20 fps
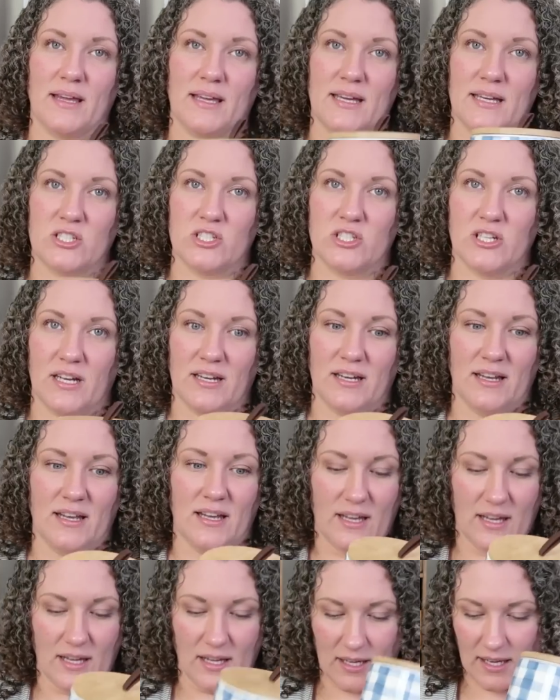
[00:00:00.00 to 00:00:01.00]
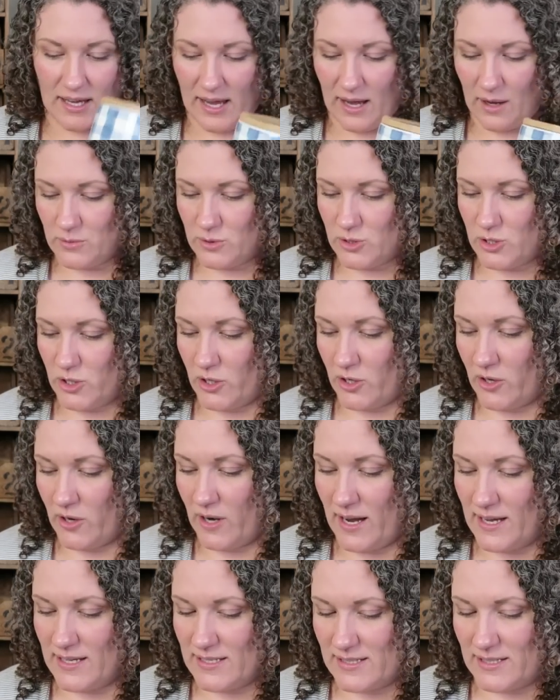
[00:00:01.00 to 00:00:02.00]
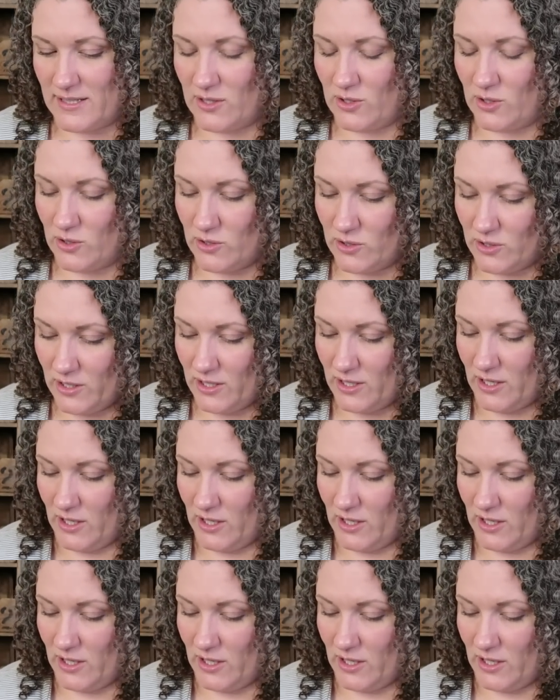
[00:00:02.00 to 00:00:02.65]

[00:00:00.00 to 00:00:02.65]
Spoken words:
kitchen counter as little,